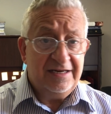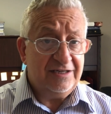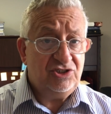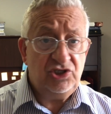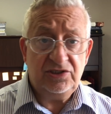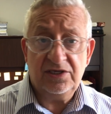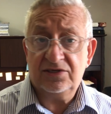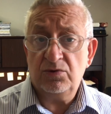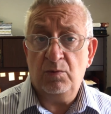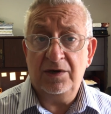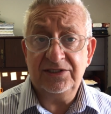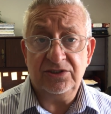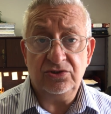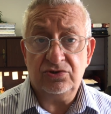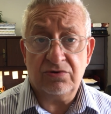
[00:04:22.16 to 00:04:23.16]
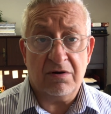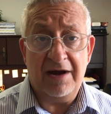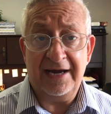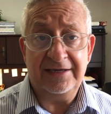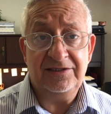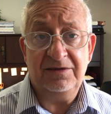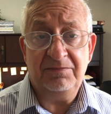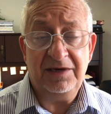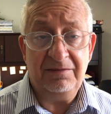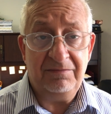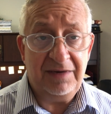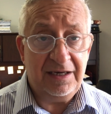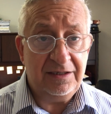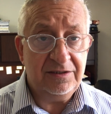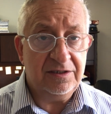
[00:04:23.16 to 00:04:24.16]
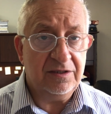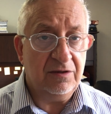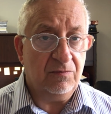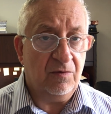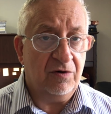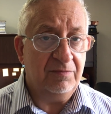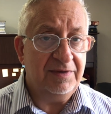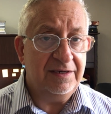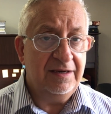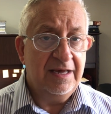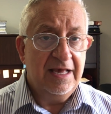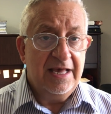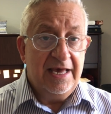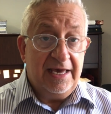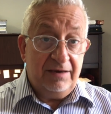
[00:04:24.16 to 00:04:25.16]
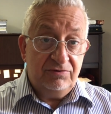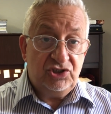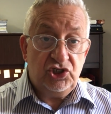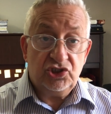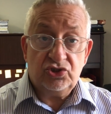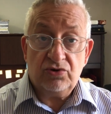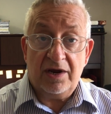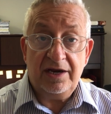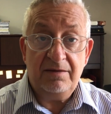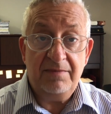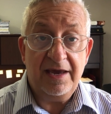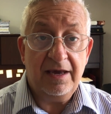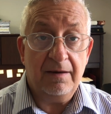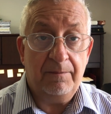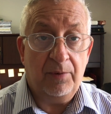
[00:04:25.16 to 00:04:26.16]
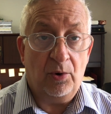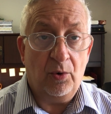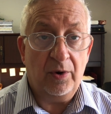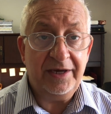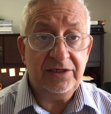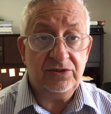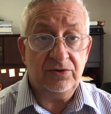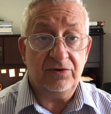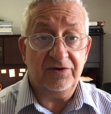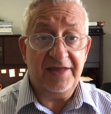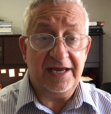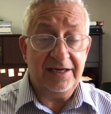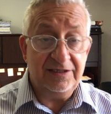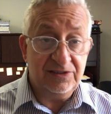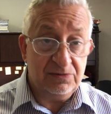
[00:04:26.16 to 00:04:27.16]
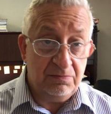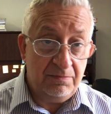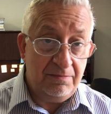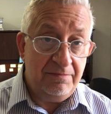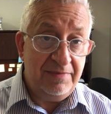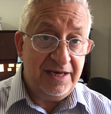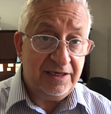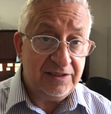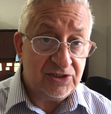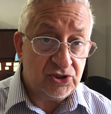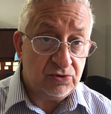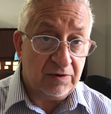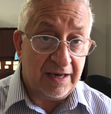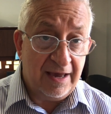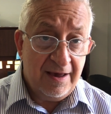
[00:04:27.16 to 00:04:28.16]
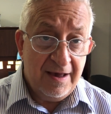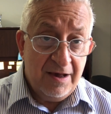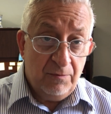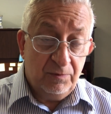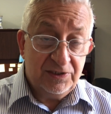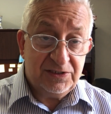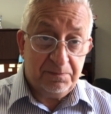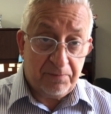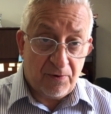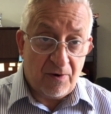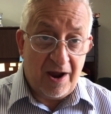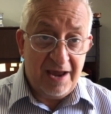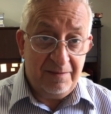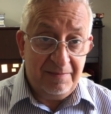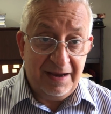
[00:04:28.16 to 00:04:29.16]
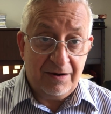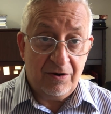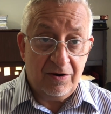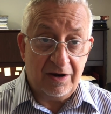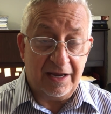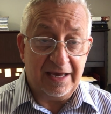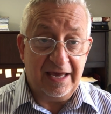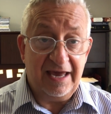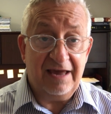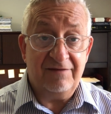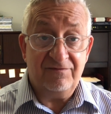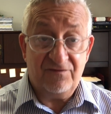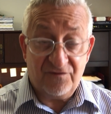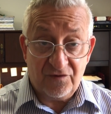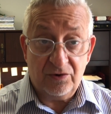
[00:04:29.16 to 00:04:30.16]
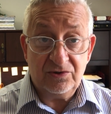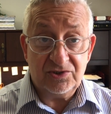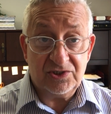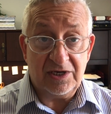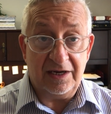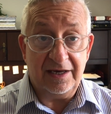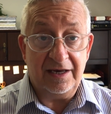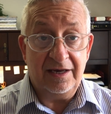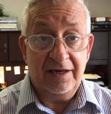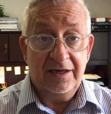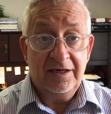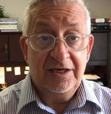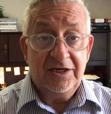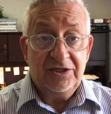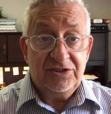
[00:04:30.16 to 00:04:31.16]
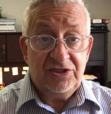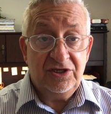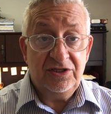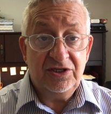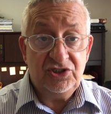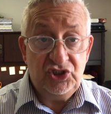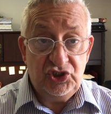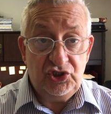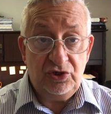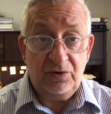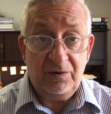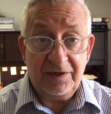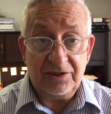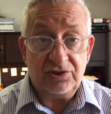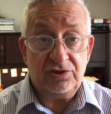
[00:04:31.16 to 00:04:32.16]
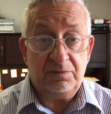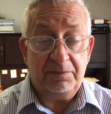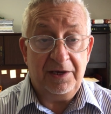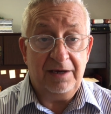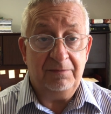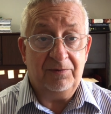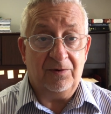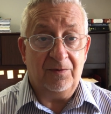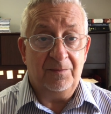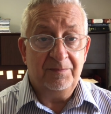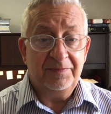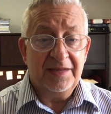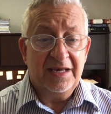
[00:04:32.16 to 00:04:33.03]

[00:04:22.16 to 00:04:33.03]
Now, Jesus wasn't trying to be mean to the woman. He was just trying to make a point to her that his ministry was primarily and firstly to the Jewish people.